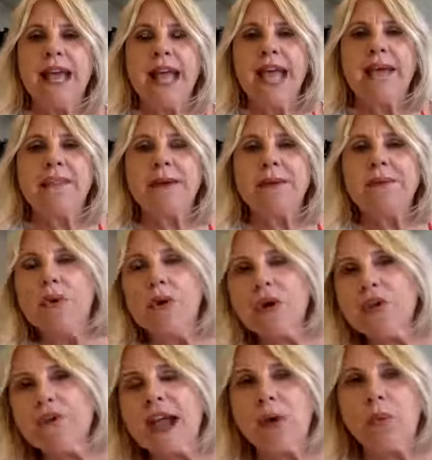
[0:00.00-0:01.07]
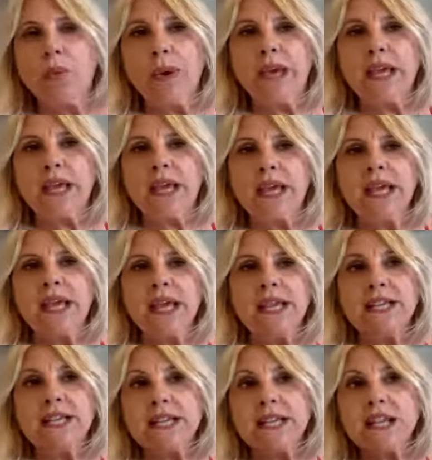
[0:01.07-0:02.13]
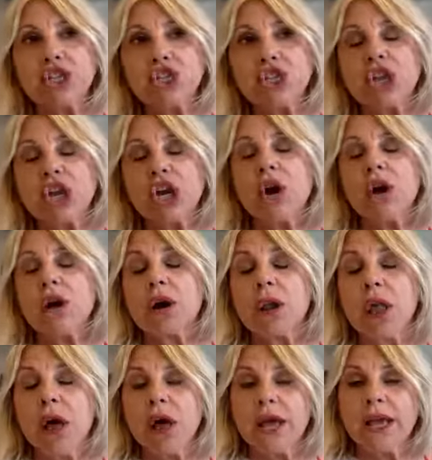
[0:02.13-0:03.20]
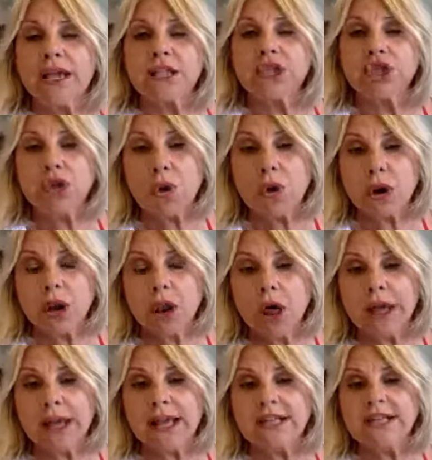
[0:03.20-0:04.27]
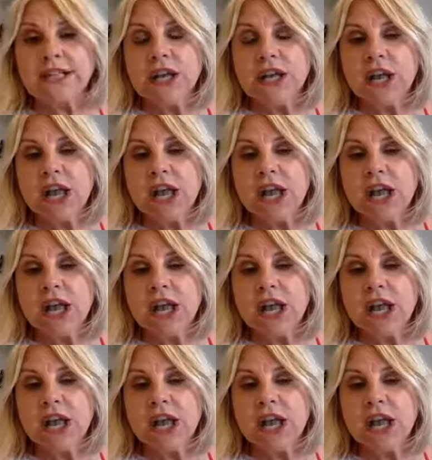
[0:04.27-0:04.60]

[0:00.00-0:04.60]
And the more that we can share to our clients,